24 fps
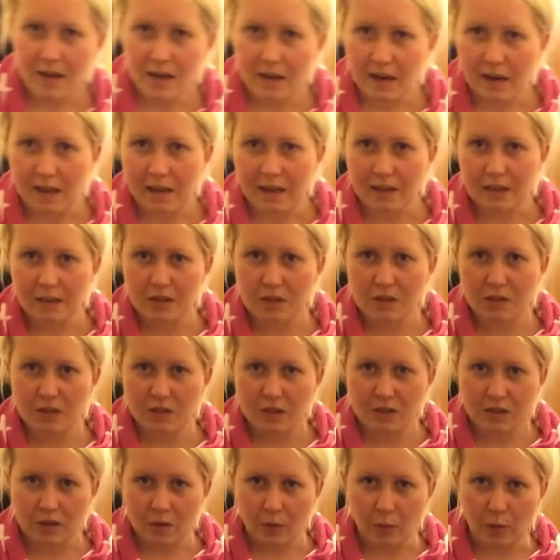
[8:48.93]

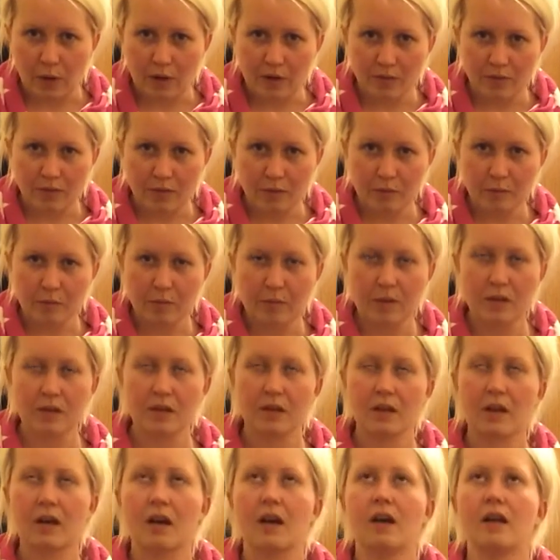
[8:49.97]
legs away from,
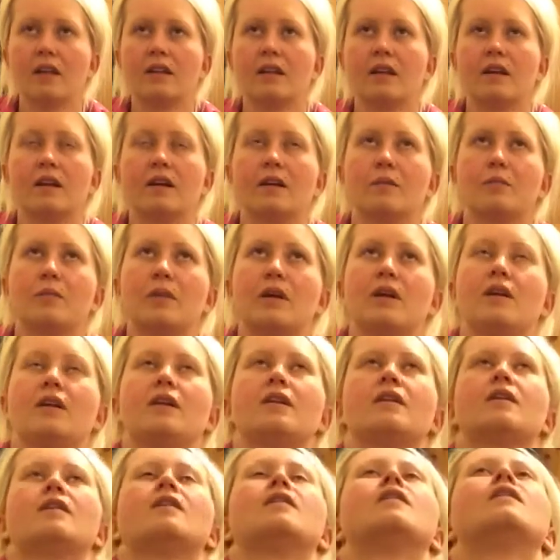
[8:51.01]
and then I'm
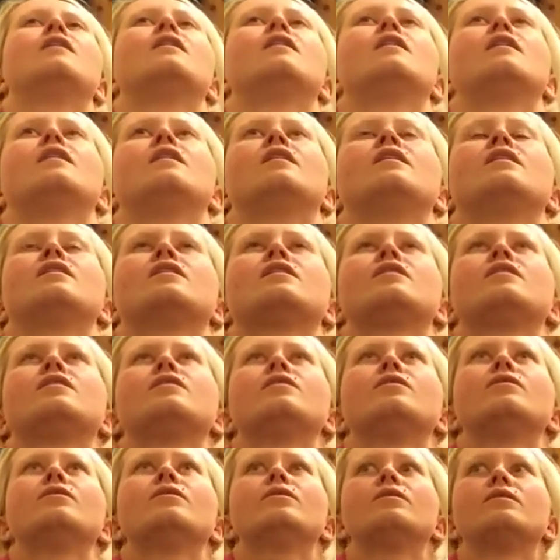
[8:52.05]
like,
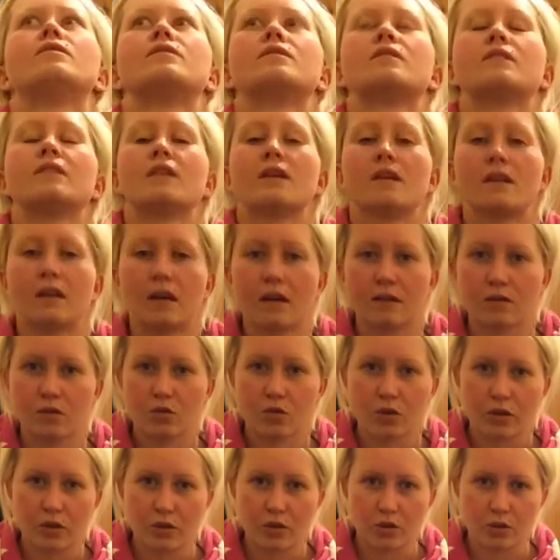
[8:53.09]
God, and I
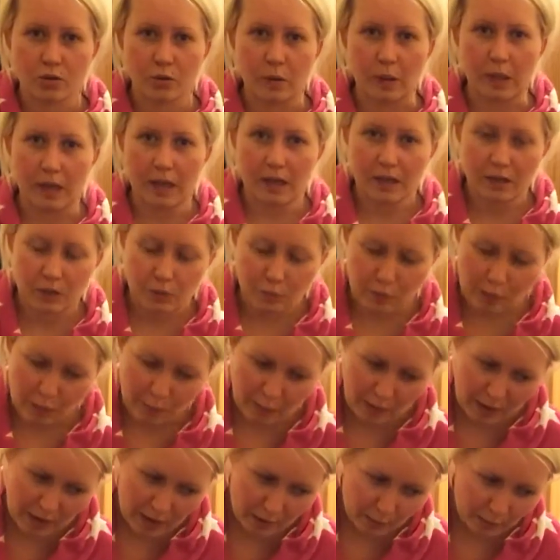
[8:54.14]
try to relax my
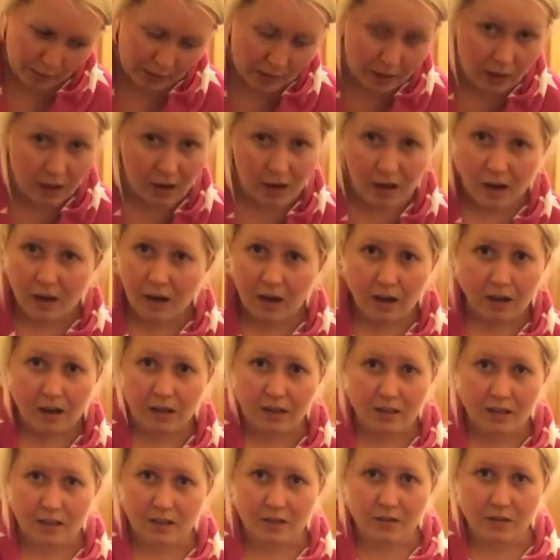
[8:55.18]
back, but it
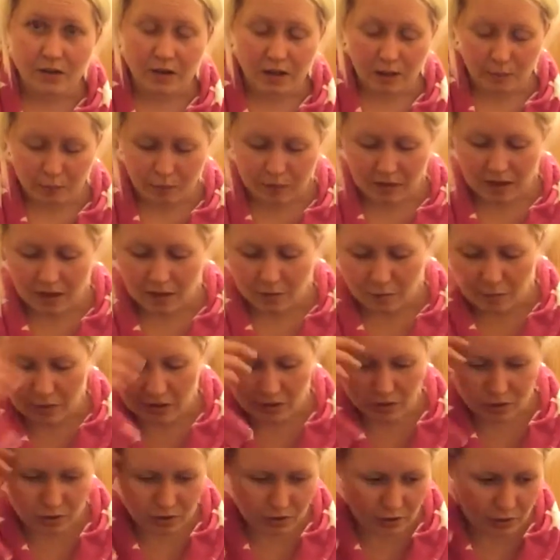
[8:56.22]
does not help that
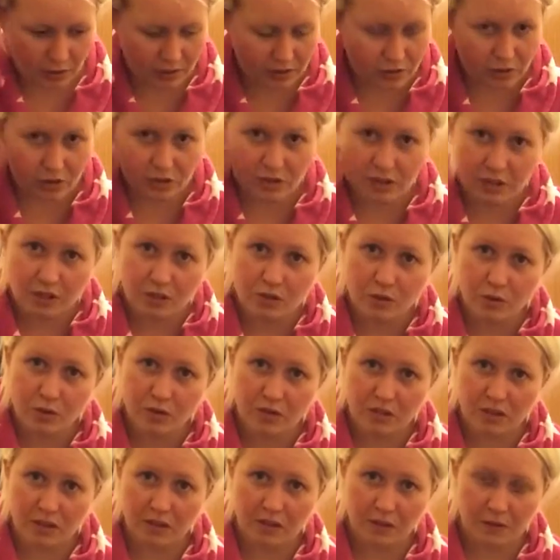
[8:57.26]
much, so I just need to
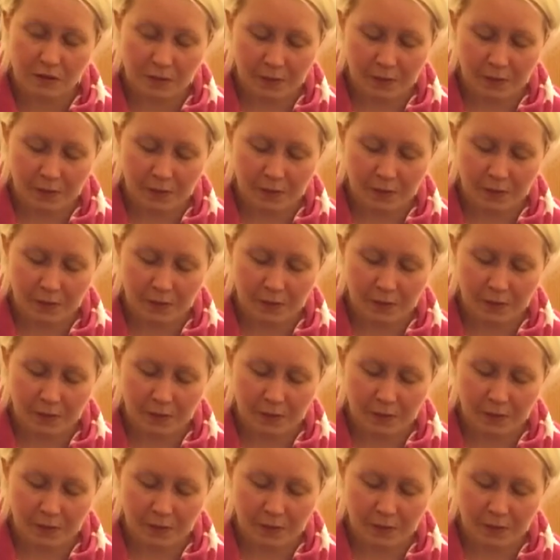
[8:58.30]
sit.